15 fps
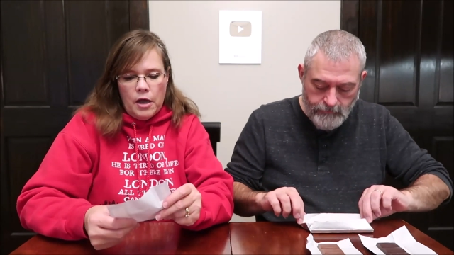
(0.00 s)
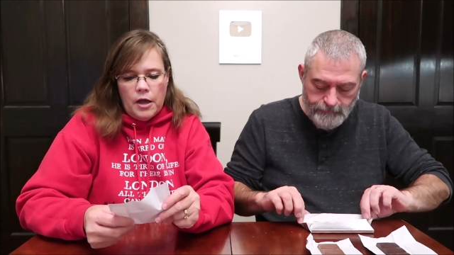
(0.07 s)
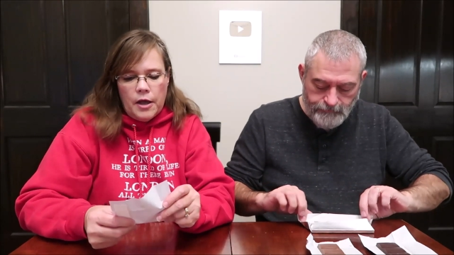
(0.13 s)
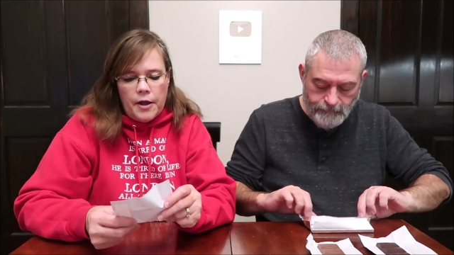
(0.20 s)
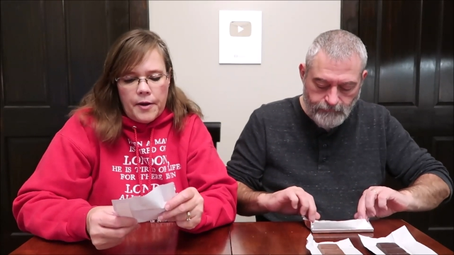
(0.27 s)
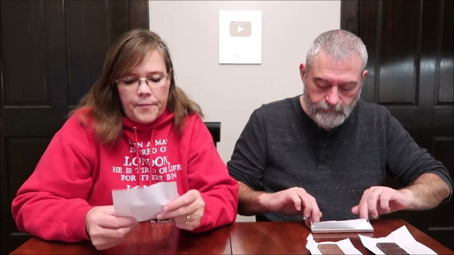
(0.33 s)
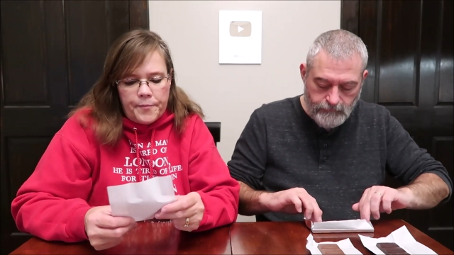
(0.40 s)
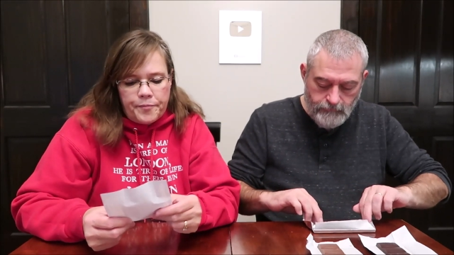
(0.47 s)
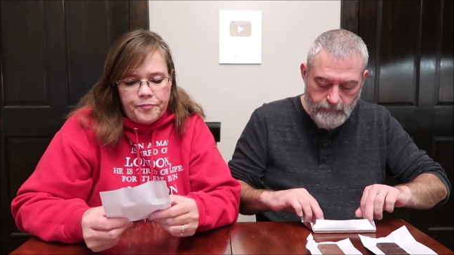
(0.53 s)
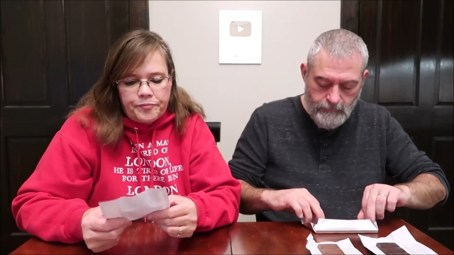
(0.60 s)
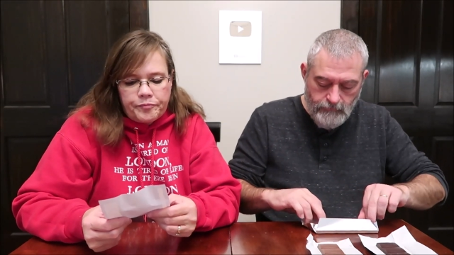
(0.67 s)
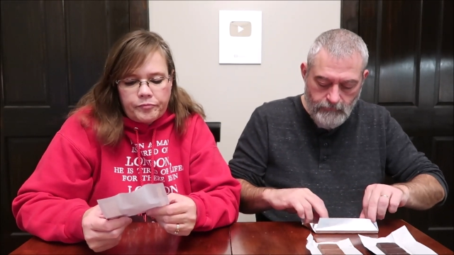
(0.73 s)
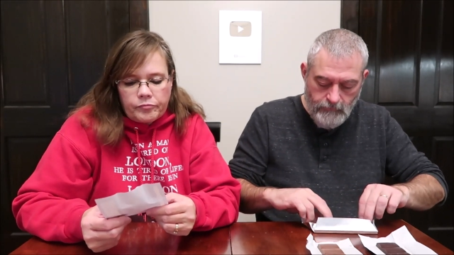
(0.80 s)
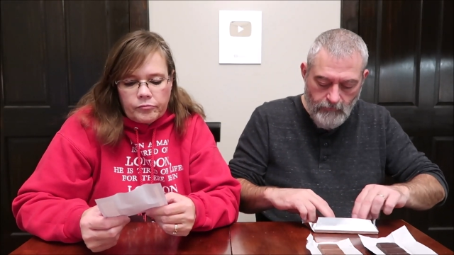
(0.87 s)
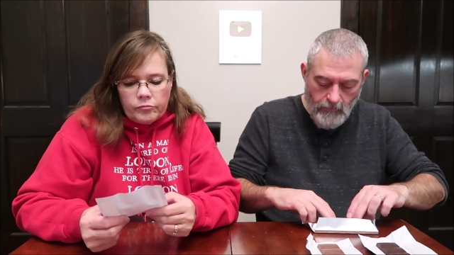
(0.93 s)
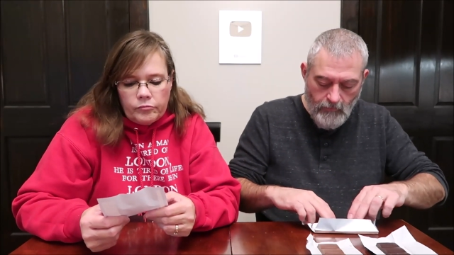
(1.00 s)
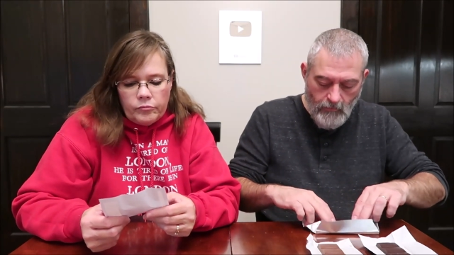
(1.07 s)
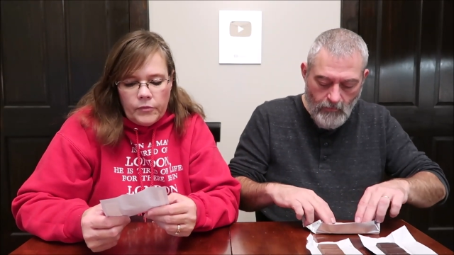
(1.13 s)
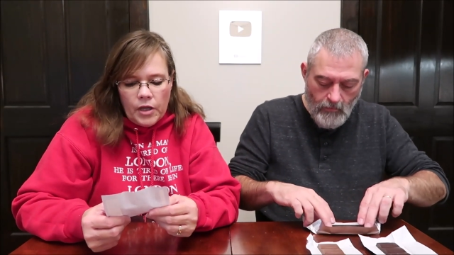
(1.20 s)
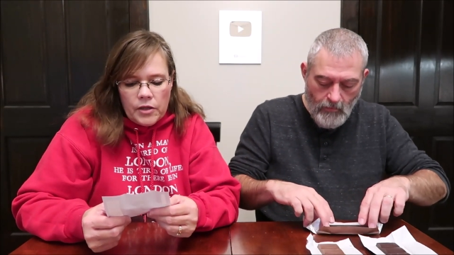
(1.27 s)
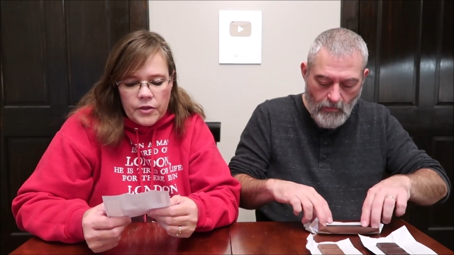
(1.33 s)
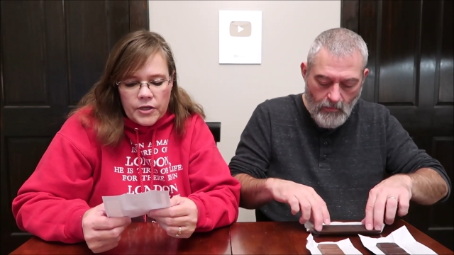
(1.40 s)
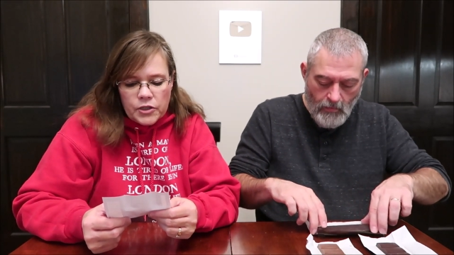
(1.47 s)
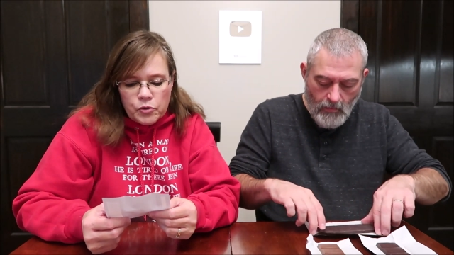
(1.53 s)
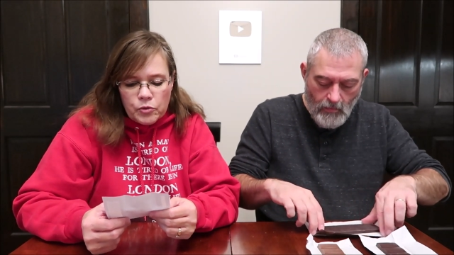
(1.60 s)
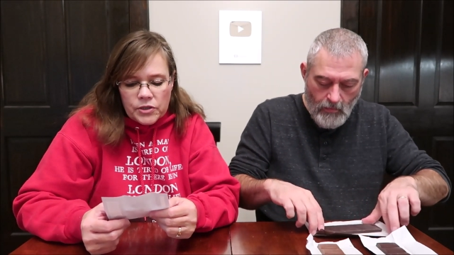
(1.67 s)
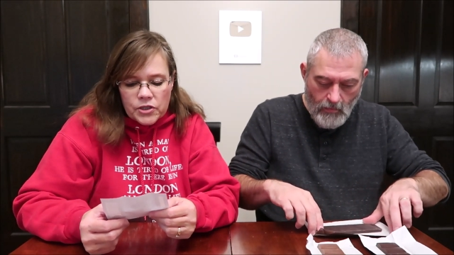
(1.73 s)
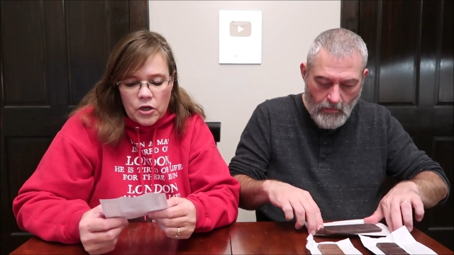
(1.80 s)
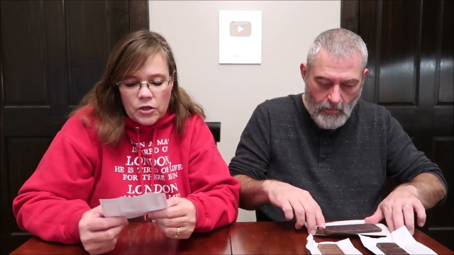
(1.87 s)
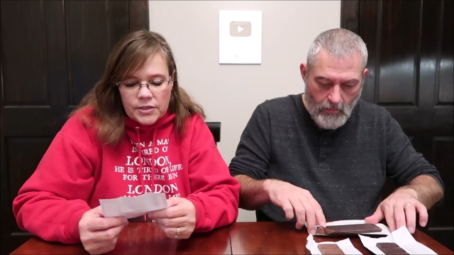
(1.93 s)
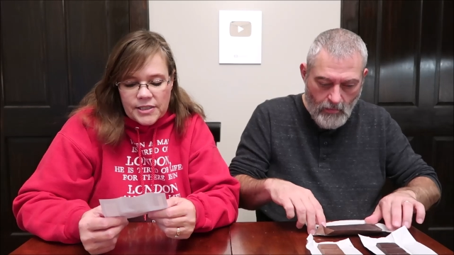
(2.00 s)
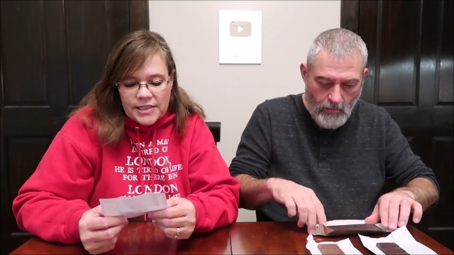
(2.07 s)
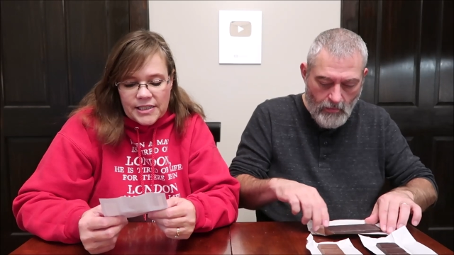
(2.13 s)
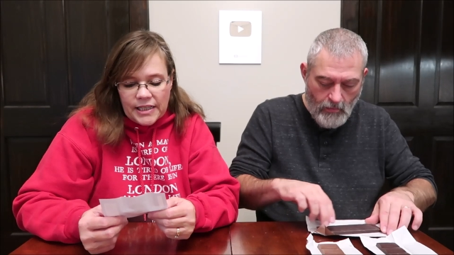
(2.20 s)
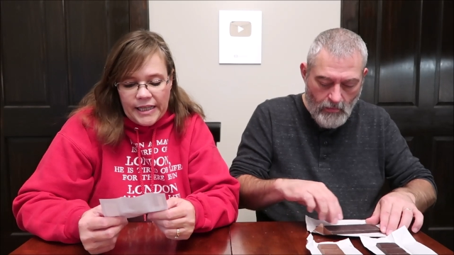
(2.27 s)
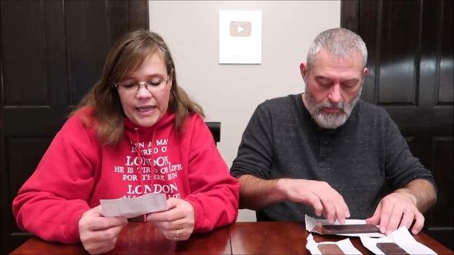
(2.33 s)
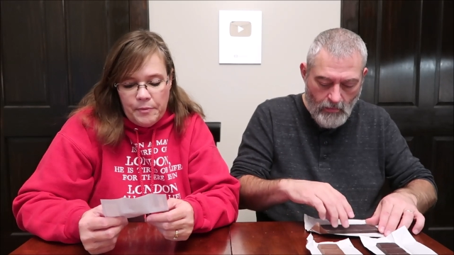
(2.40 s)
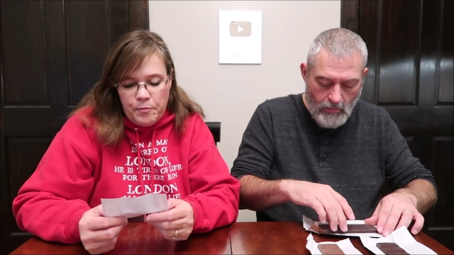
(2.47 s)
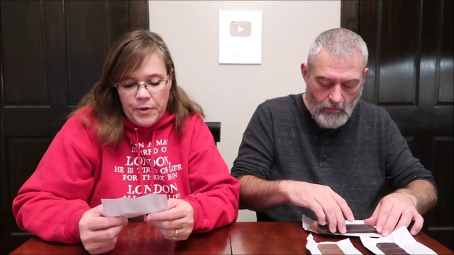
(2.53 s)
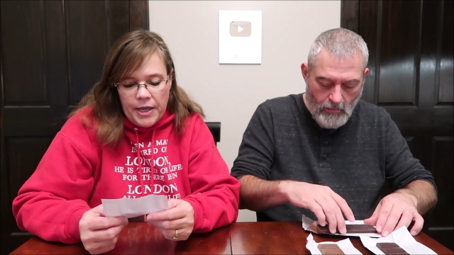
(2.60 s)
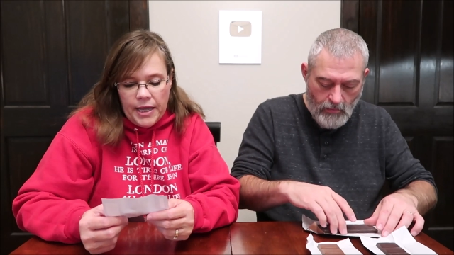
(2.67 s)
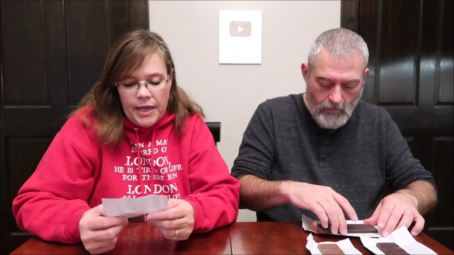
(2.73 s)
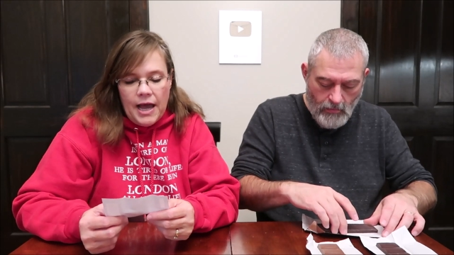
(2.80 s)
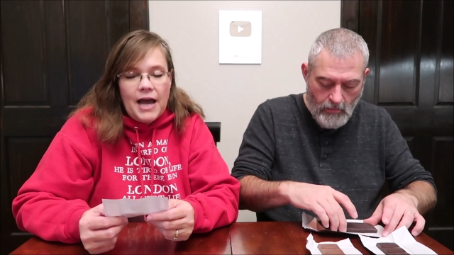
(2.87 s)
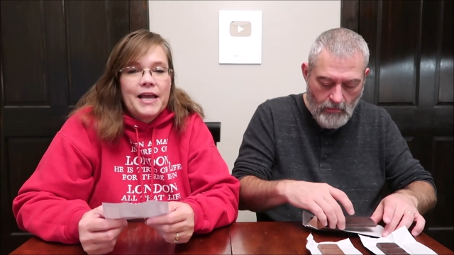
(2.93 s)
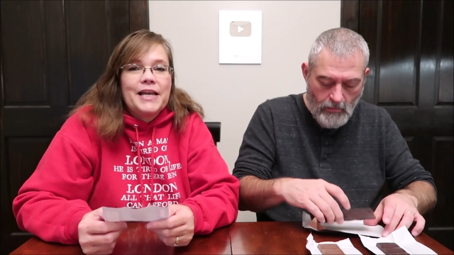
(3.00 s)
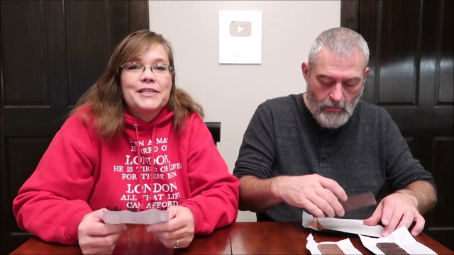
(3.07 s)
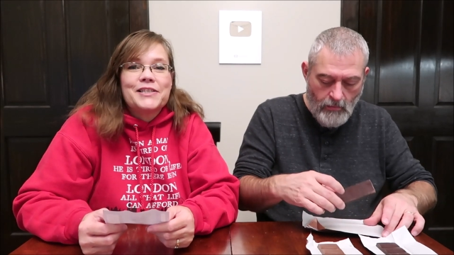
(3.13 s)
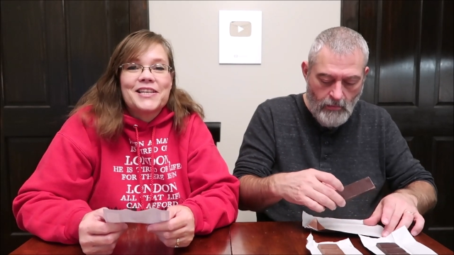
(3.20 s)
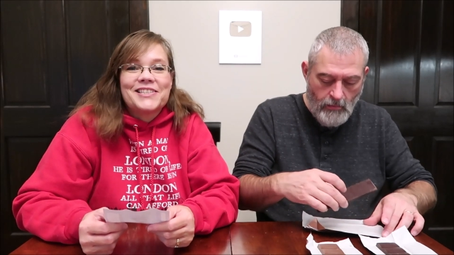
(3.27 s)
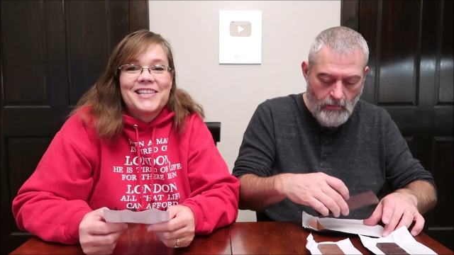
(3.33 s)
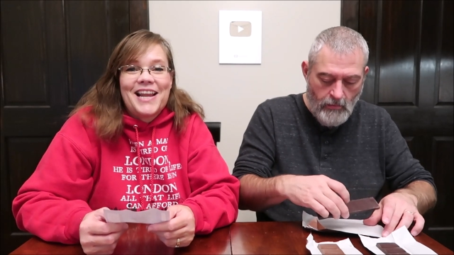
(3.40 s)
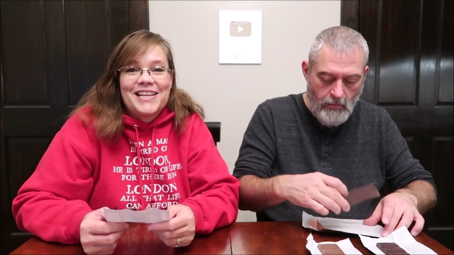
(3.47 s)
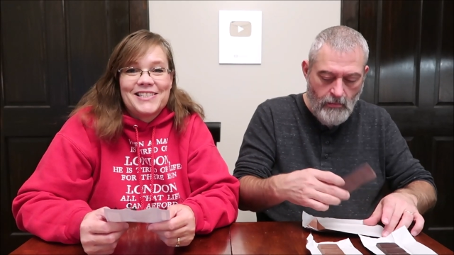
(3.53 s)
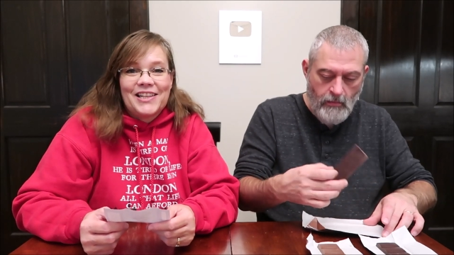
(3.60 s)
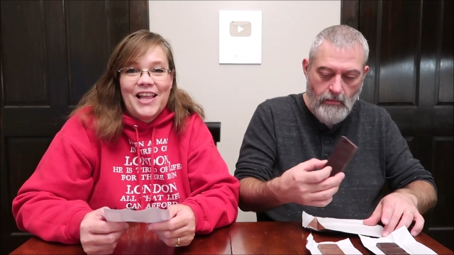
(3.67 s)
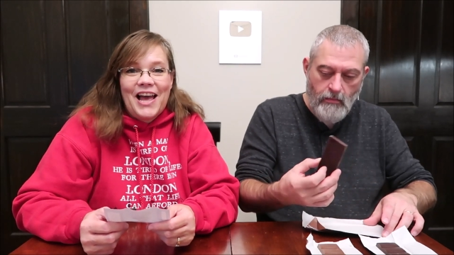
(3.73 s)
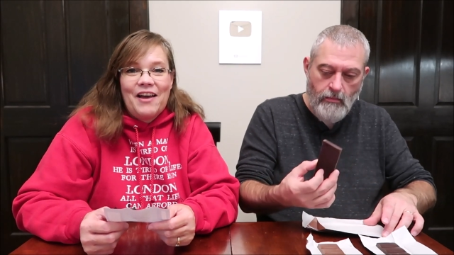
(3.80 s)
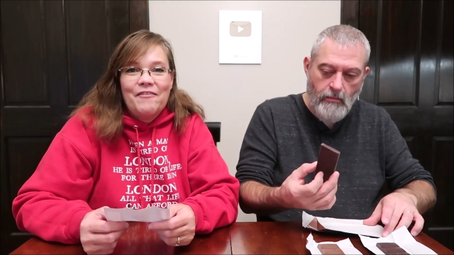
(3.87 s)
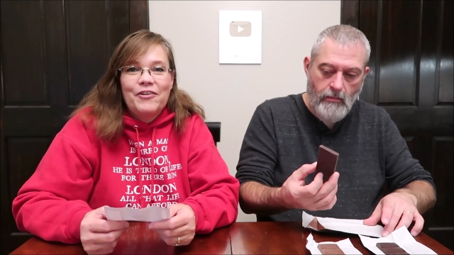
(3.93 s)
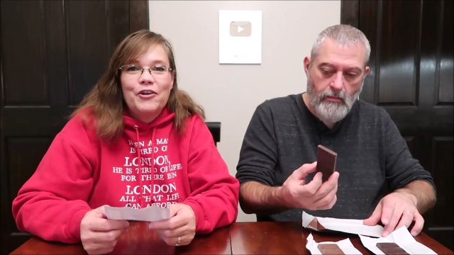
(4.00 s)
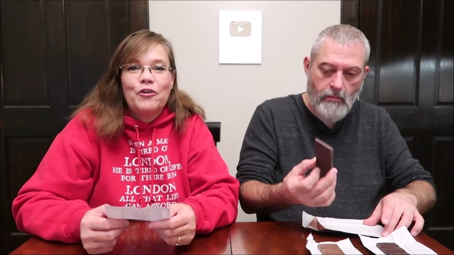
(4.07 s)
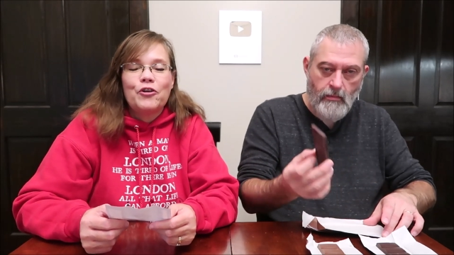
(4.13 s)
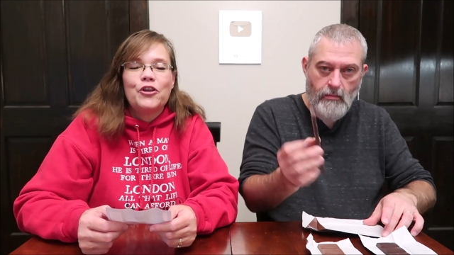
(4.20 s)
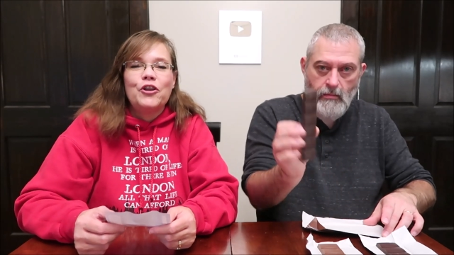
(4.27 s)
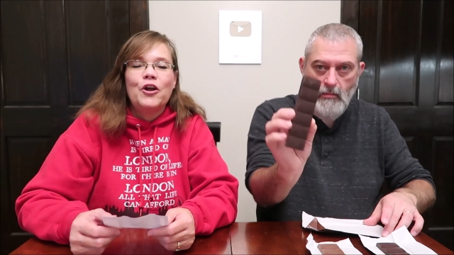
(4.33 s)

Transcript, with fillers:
Speaker 1: Um, this one's called Sleepy, I guess because it has lavender.